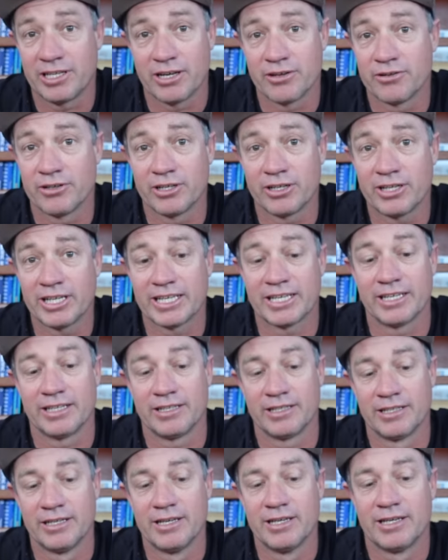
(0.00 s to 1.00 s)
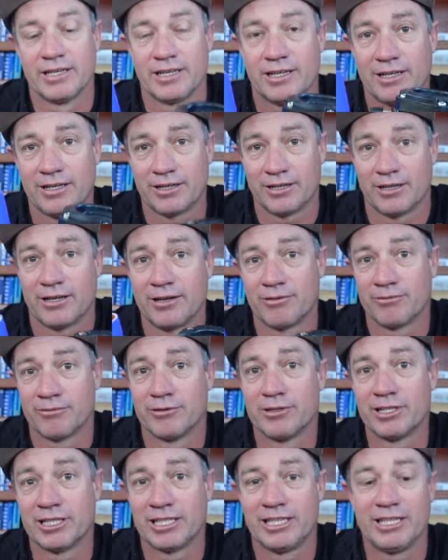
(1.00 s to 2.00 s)
don't like it. I
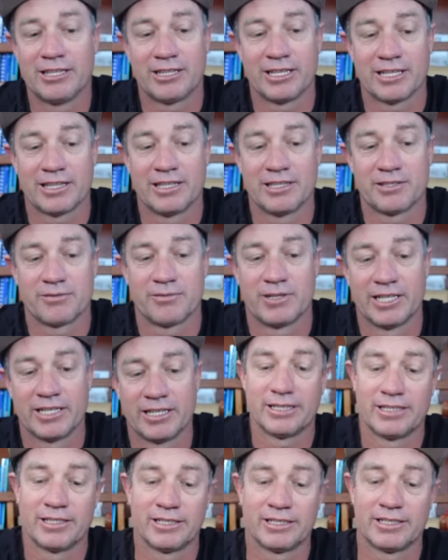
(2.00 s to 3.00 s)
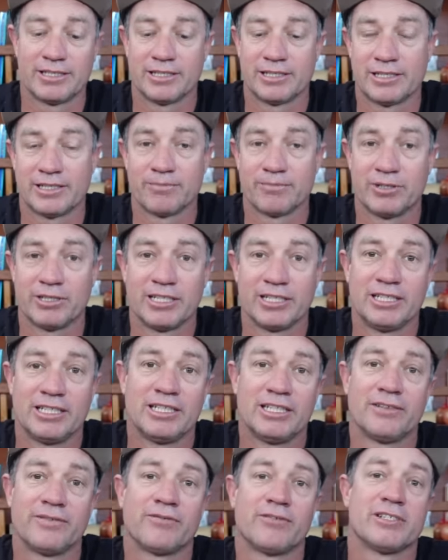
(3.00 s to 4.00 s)
really like this one. It's a completely
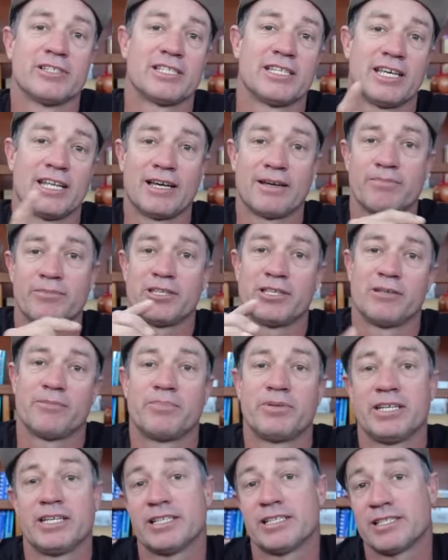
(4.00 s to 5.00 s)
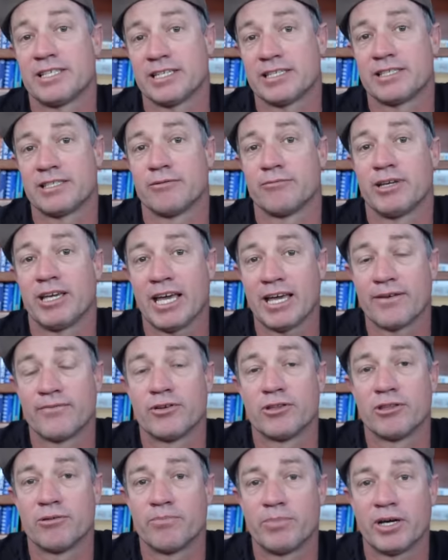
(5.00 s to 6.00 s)
different setup to the P S S that we have
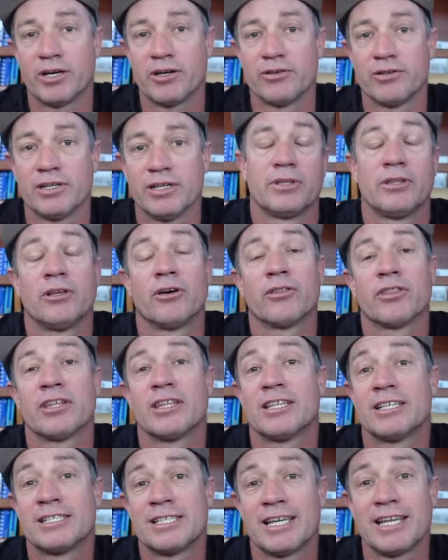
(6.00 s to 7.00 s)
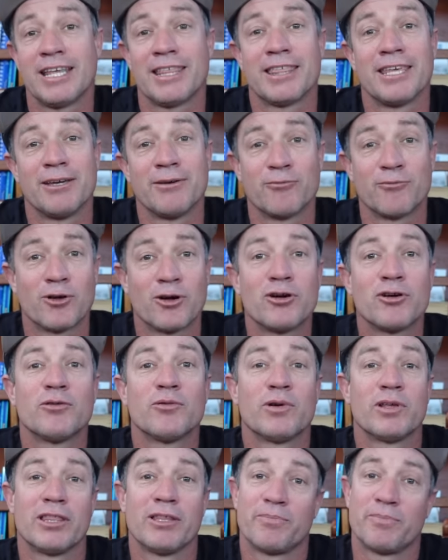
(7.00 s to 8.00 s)
on the boat. Not that there's anything wrong
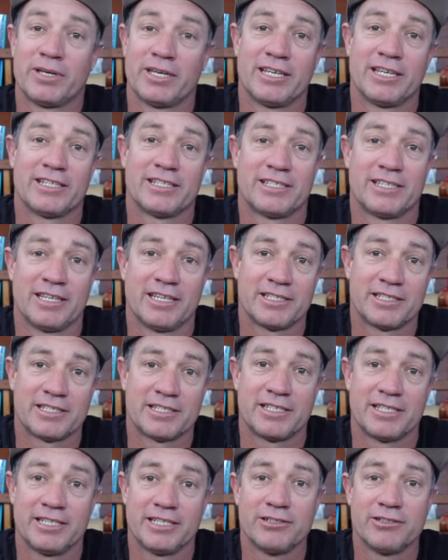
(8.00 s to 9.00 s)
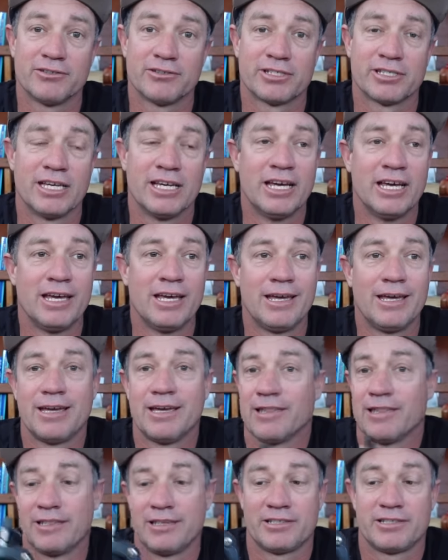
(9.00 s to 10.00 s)
with the P S S seals.
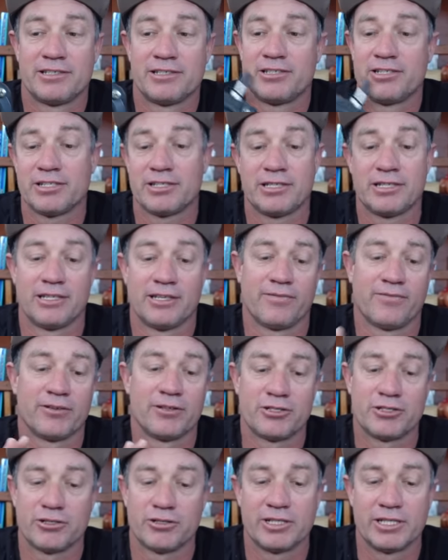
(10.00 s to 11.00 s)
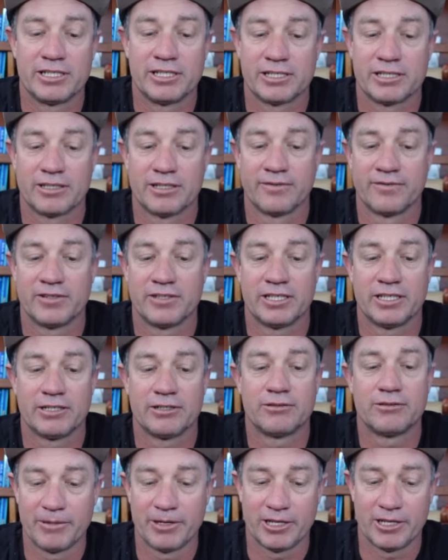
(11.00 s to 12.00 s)
This is just a different choice of
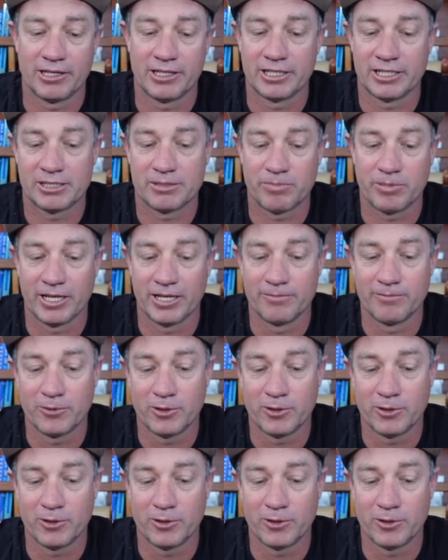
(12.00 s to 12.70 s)
seal, and I'll explain